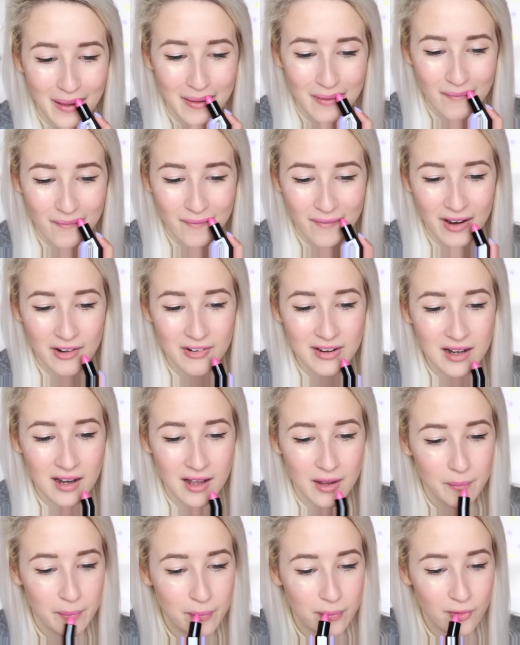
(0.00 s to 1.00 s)
It's a very
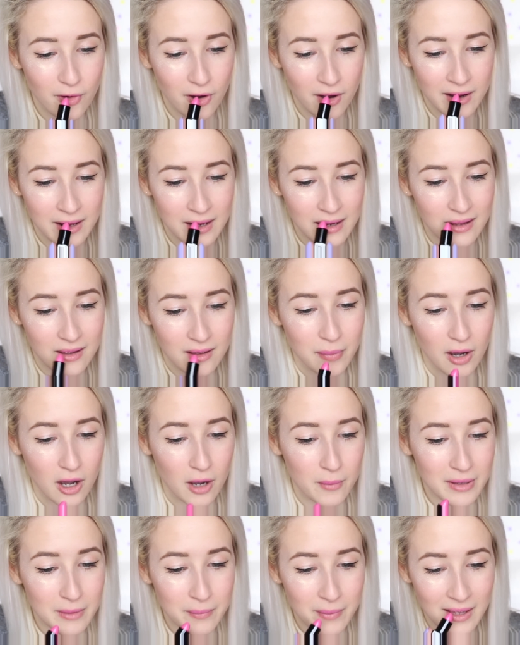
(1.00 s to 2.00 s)
like bright
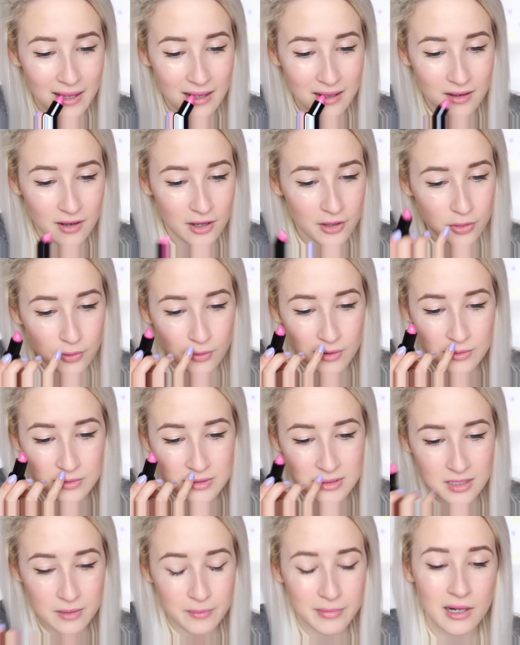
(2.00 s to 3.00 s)
Barbie pink. I thought it
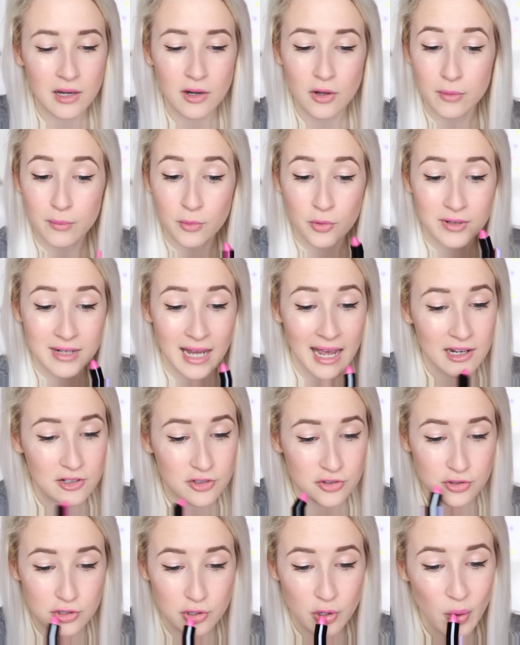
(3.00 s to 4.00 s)
was going to be a lot more
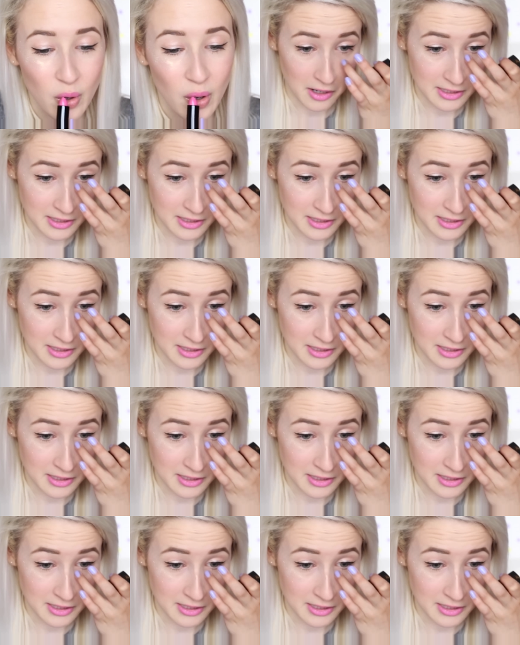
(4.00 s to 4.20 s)
natural.